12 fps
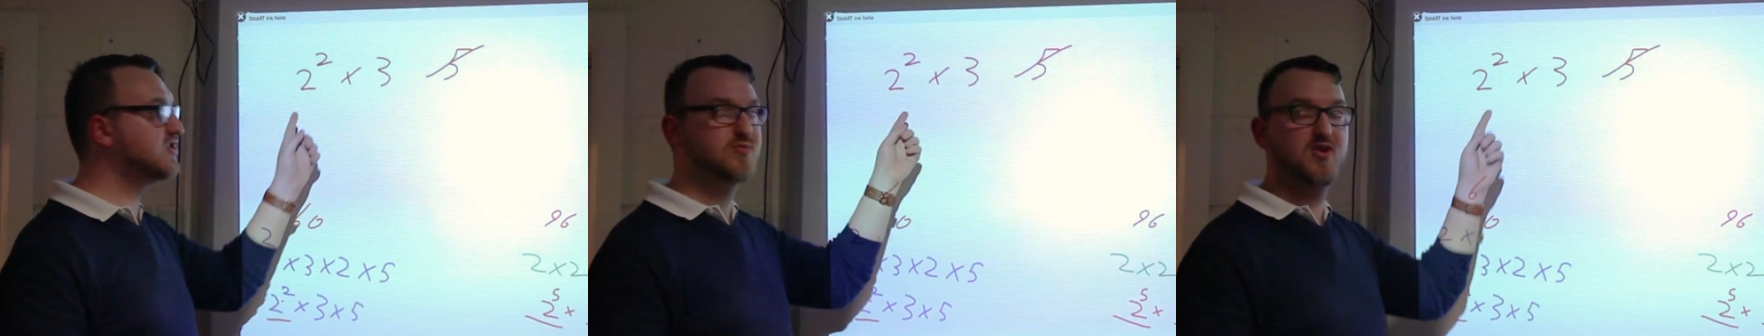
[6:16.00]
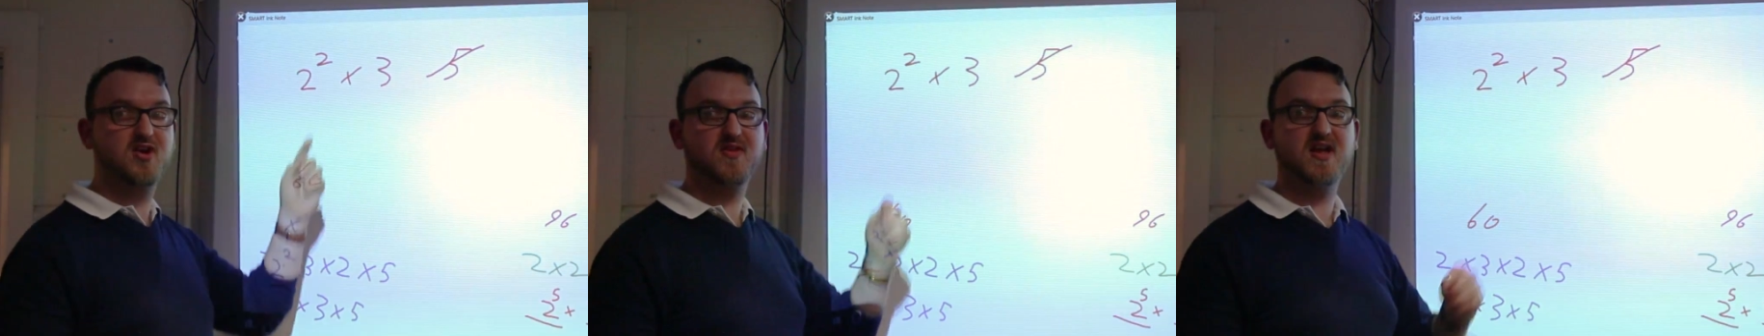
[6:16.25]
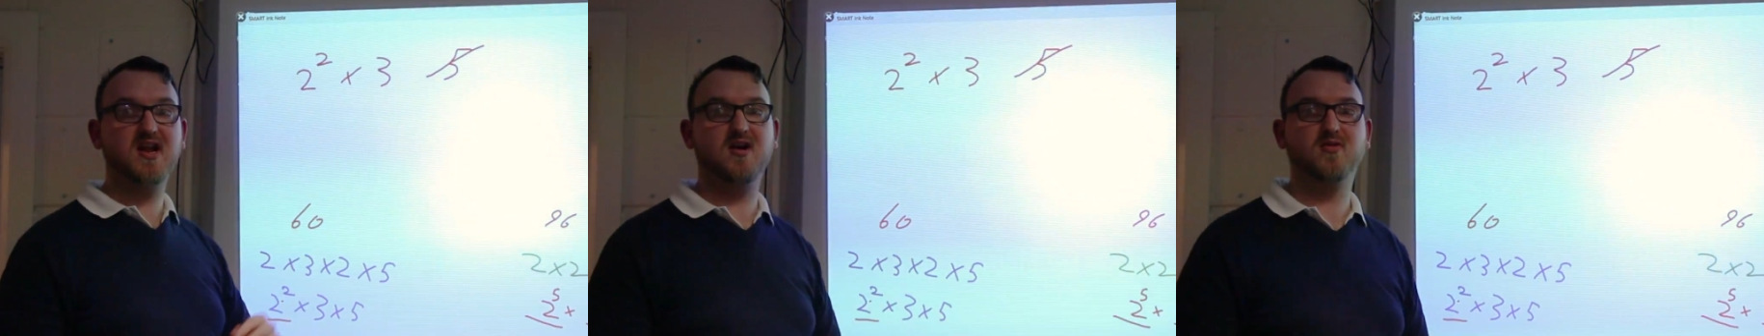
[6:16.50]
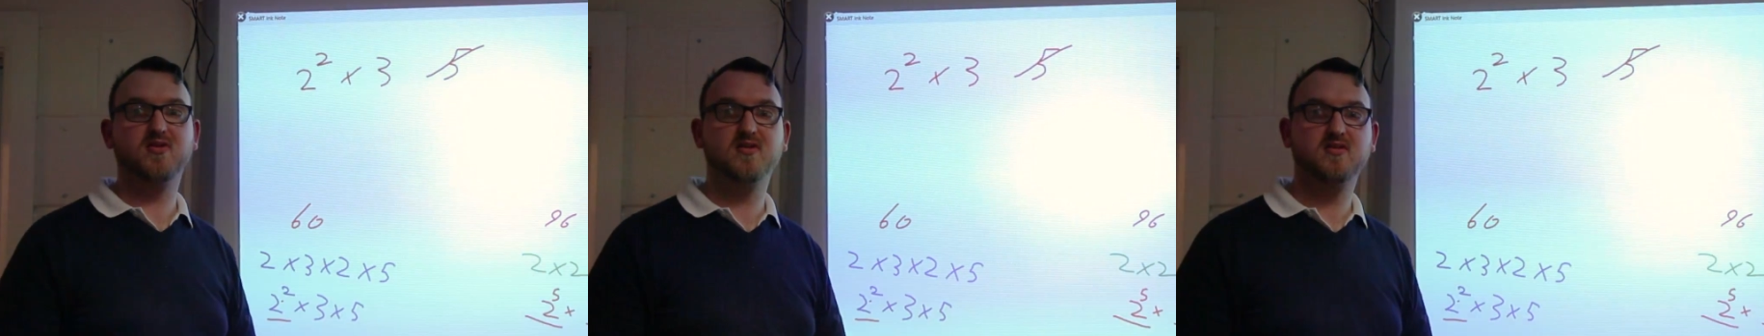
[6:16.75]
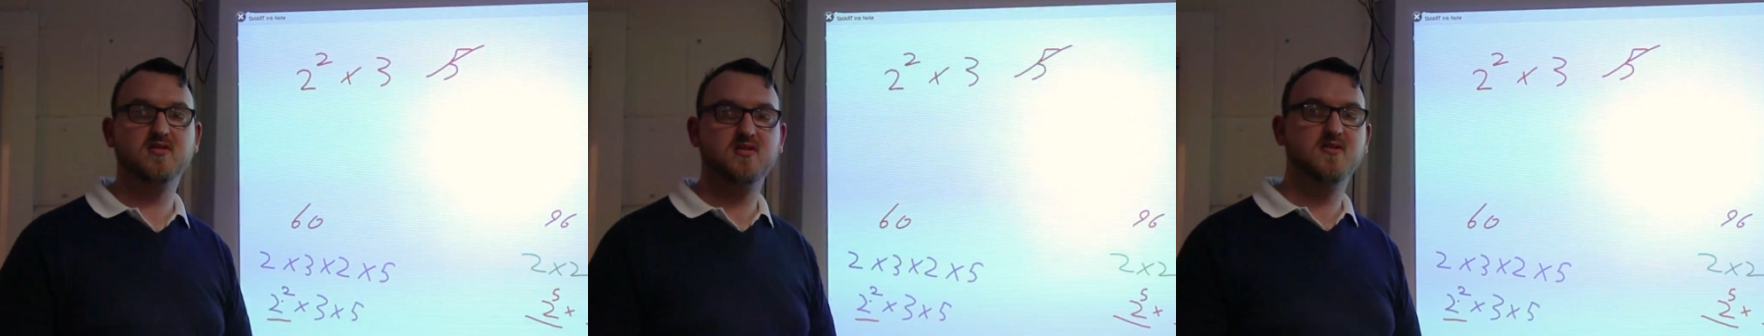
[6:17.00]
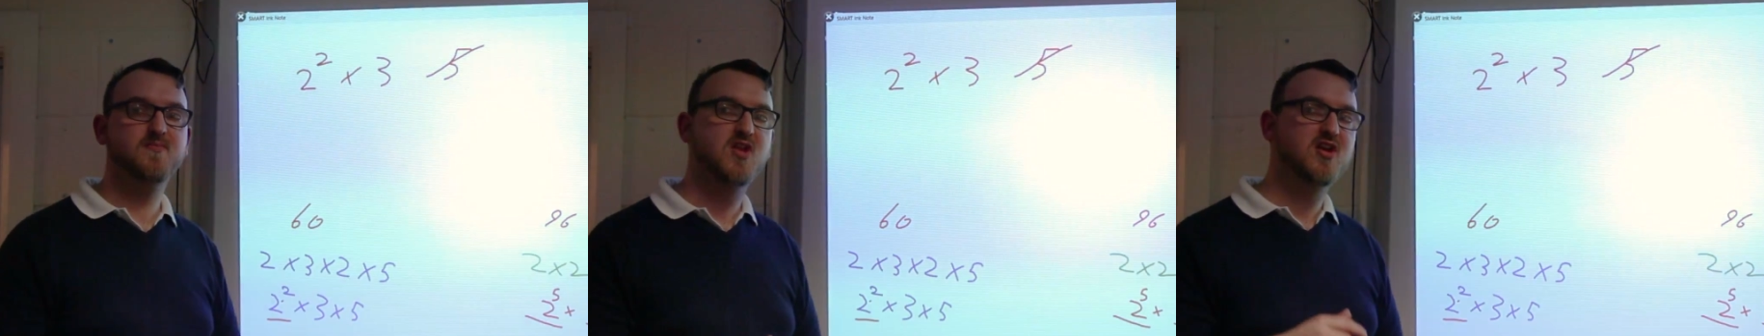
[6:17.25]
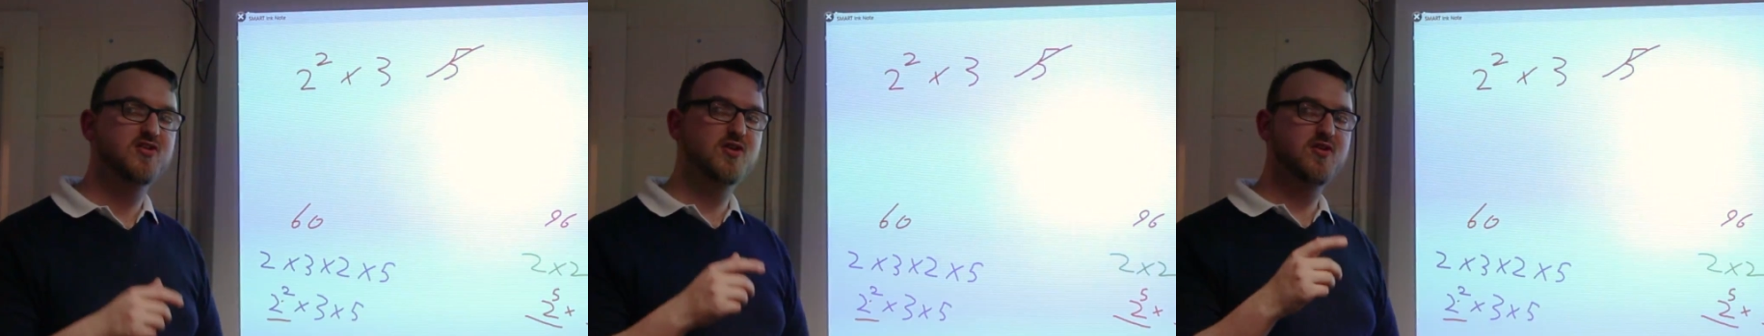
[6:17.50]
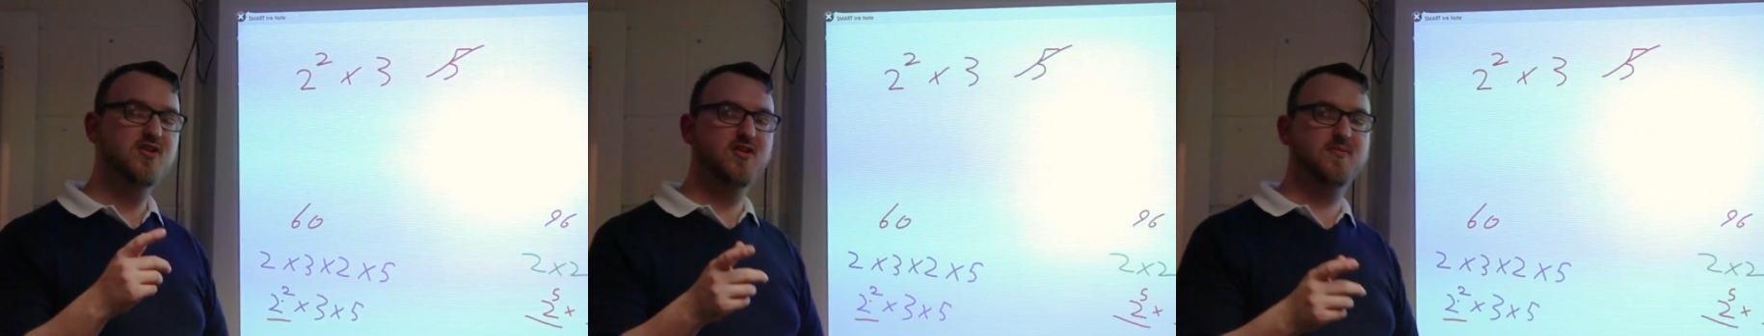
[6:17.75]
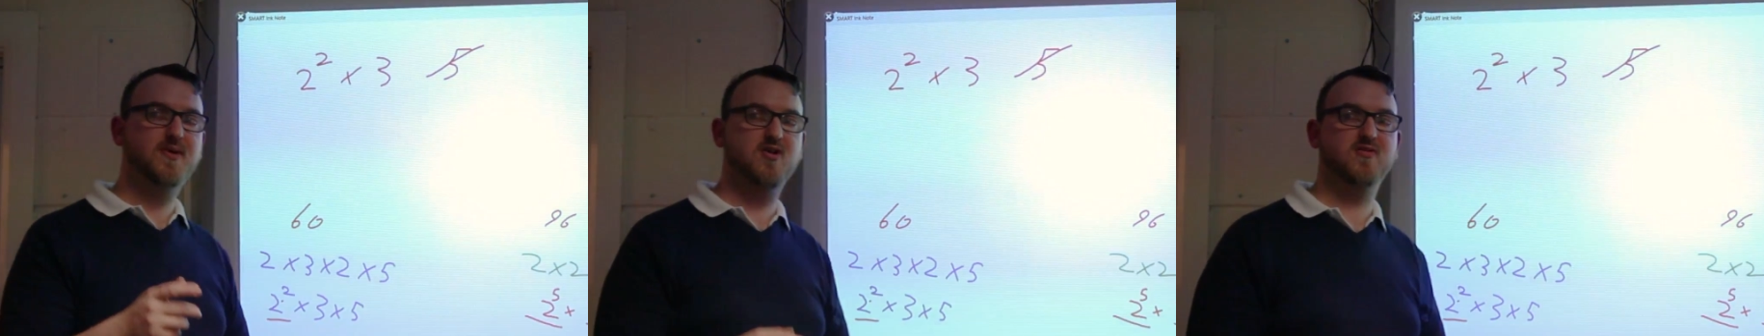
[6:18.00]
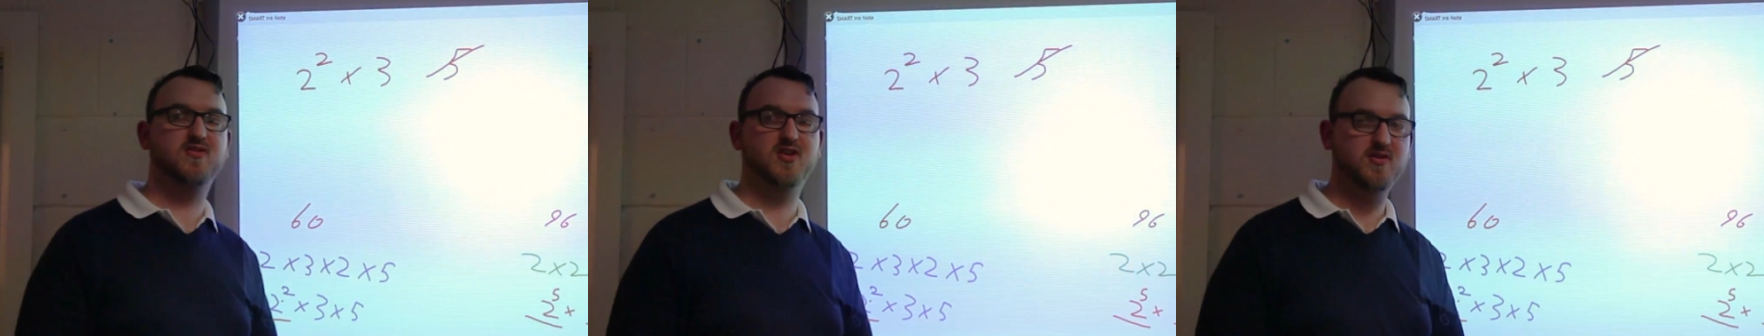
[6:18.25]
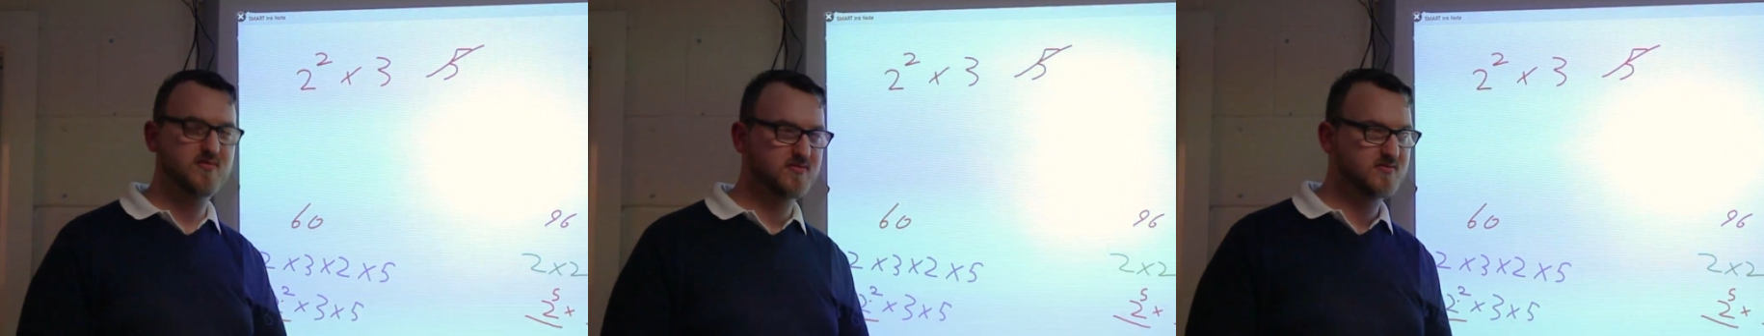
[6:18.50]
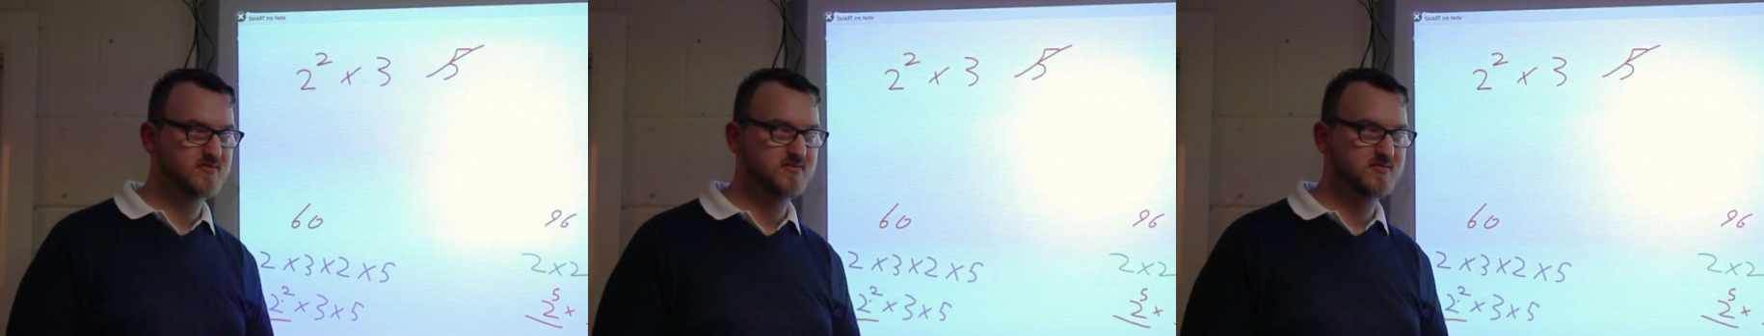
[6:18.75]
just work that out. 2 to the power of 2,